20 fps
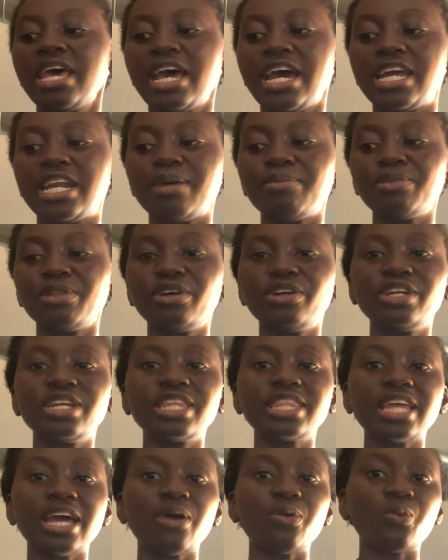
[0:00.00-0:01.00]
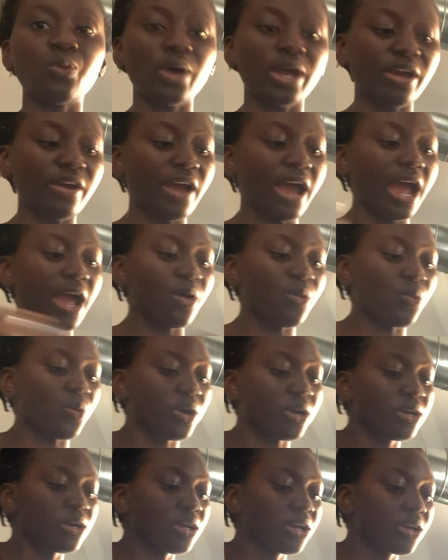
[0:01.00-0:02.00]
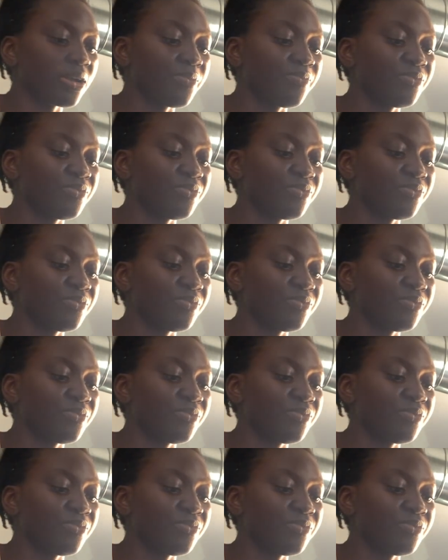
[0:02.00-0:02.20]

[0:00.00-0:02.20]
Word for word: And I'm learning that where I work,